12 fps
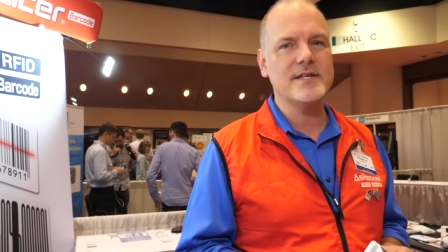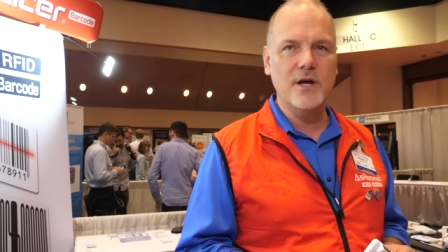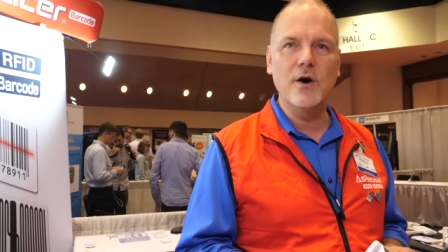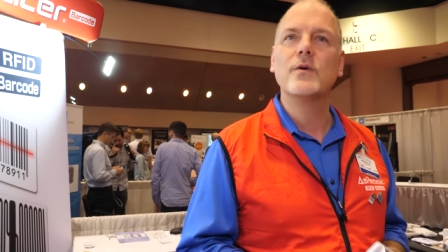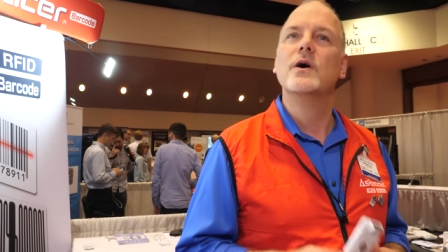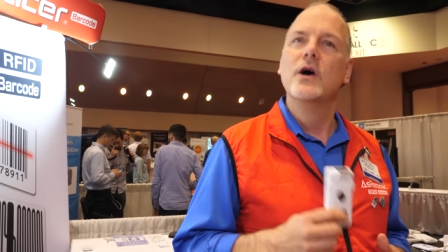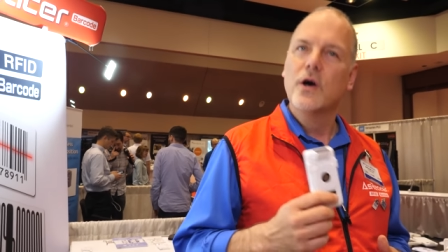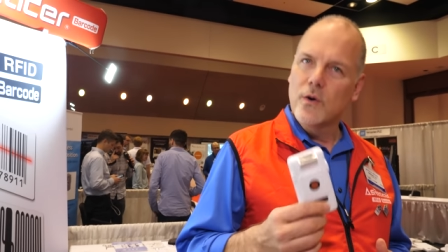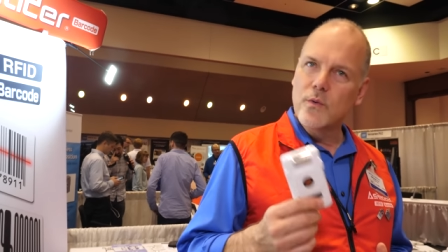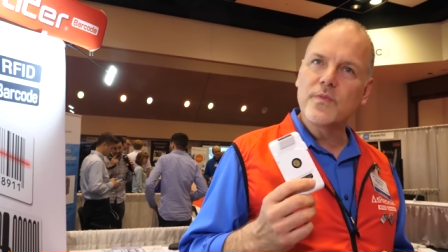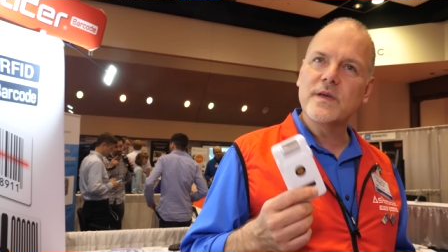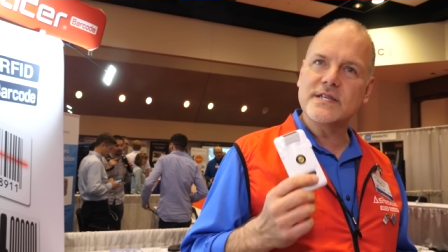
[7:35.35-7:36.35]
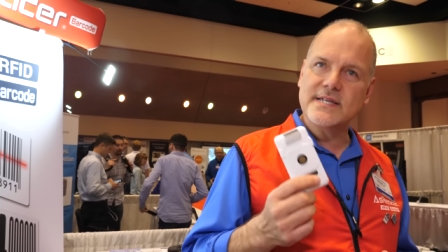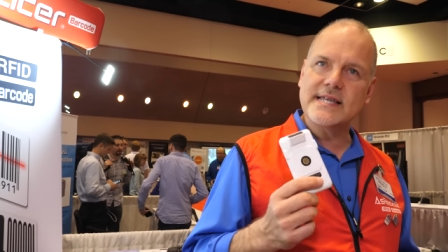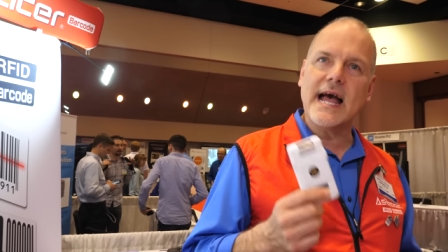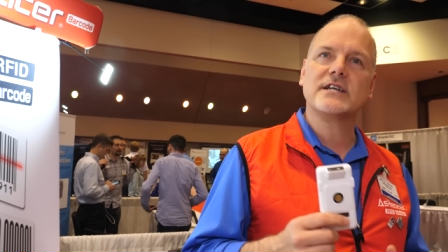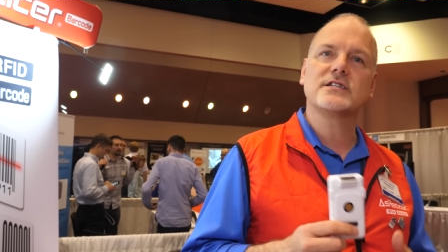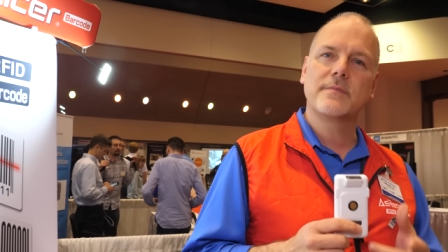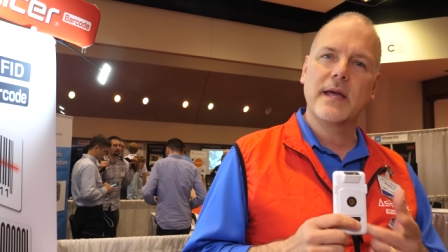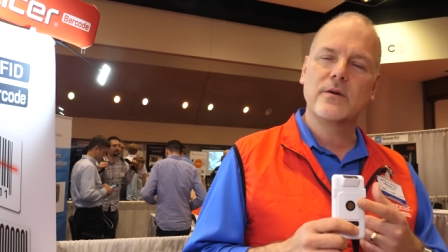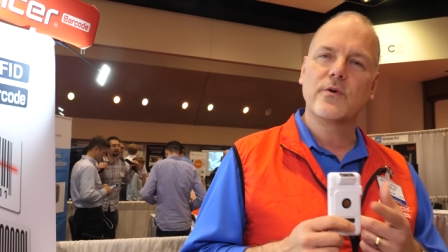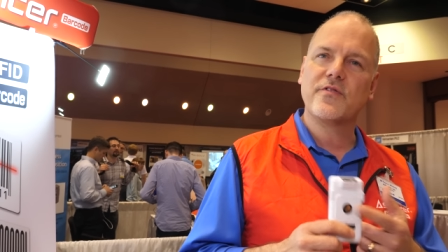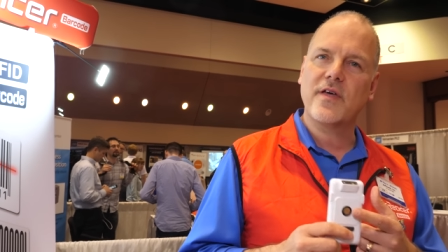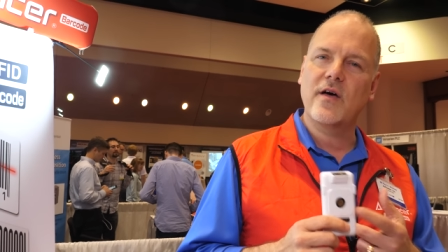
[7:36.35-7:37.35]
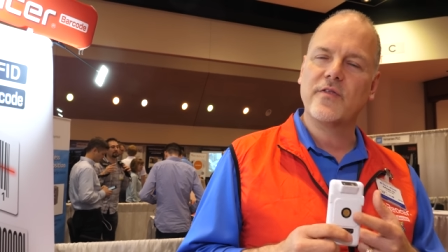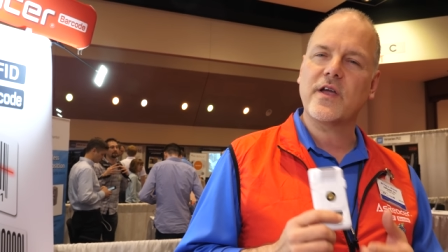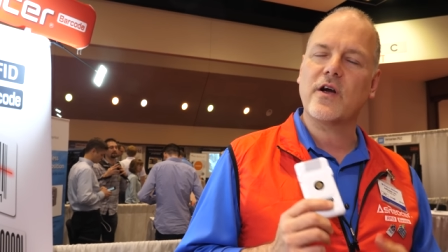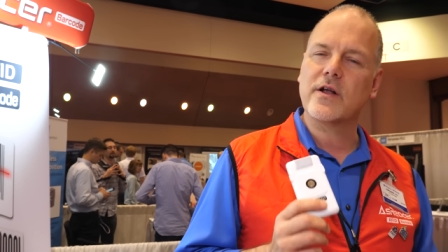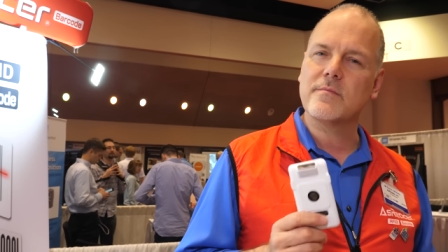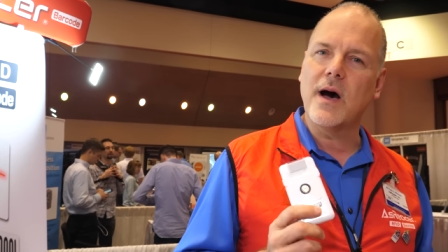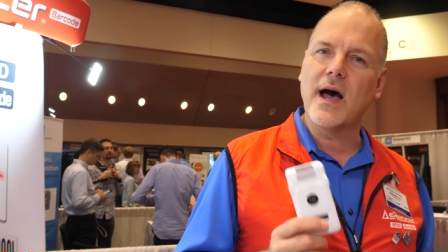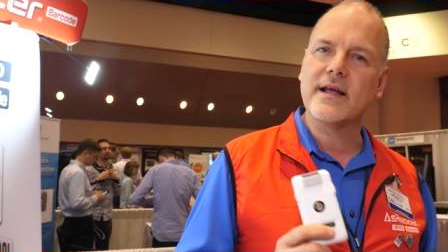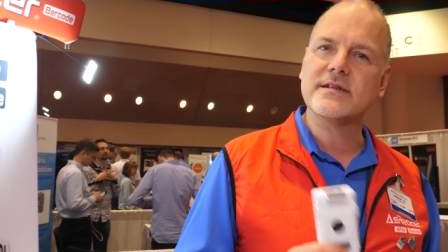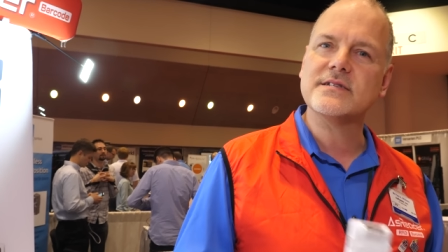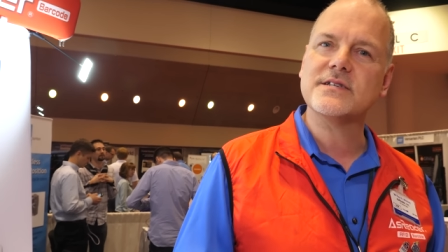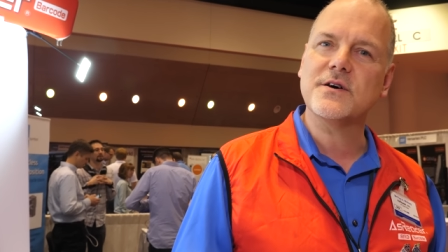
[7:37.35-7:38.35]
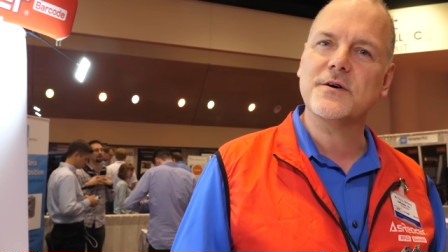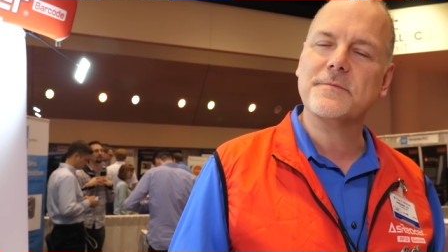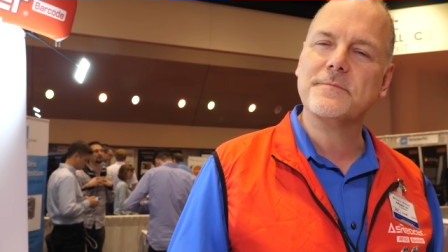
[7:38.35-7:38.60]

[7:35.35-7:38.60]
So this is actually made with healthcare in mind. So.